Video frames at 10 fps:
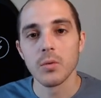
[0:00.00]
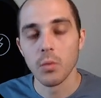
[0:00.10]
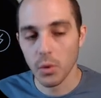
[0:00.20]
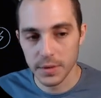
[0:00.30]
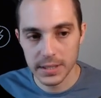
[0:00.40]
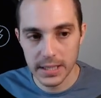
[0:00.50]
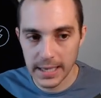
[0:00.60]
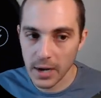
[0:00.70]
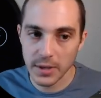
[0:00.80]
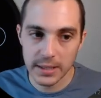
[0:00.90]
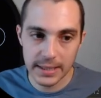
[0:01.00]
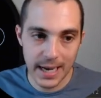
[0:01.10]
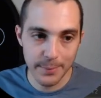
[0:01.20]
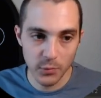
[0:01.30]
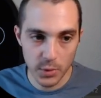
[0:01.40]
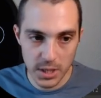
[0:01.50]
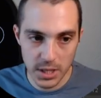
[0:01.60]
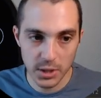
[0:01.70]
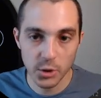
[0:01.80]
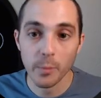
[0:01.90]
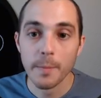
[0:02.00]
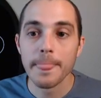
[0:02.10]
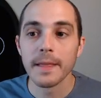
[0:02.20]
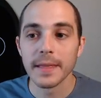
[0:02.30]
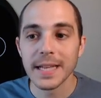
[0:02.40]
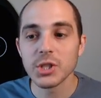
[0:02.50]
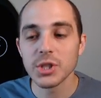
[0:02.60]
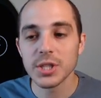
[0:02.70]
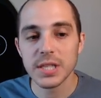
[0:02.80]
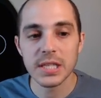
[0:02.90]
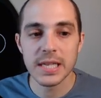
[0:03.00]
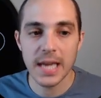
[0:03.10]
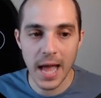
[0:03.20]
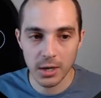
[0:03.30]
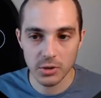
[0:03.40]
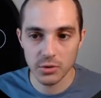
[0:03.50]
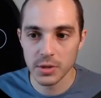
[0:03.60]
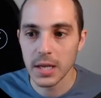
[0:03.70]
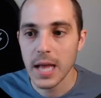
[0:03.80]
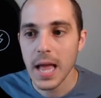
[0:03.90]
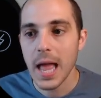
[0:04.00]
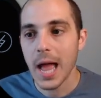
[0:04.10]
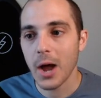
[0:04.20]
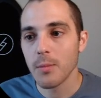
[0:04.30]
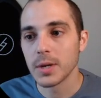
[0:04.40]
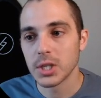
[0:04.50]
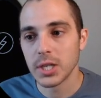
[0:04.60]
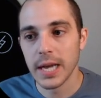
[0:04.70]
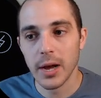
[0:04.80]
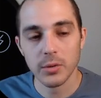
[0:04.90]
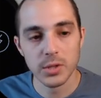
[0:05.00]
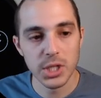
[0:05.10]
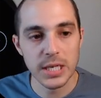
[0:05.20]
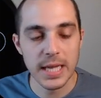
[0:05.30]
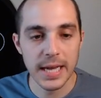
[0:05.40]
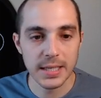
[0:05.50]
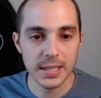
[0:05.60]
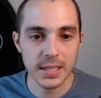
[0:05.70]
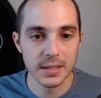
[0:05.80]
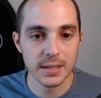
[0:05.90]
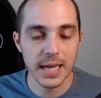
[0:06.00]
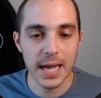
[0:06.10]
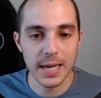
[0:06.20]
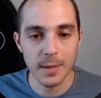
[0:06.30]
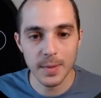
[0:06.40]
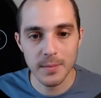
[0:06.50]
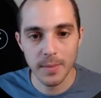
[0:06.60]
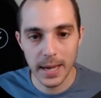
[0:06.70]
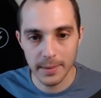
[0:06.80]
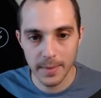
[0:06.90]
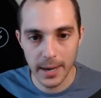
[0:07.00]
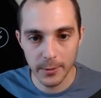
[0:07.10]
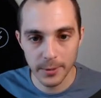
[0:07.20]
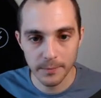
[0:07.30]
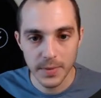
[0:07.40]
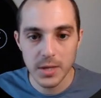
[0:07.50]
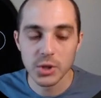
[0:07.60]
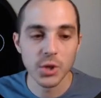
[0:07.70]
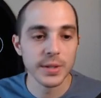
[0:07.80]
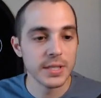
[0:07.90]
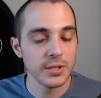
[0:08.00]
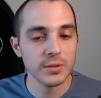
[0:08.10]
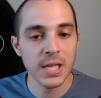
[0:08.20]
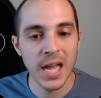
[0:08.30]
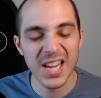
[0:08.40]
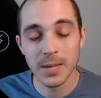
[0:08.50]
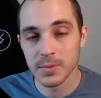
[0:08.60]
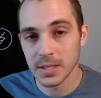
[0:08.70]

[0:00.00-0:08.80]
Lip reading: roll this thing out in time if we need to. Let's just see actually how much now GDX is tying up in buying power. So it's still tying up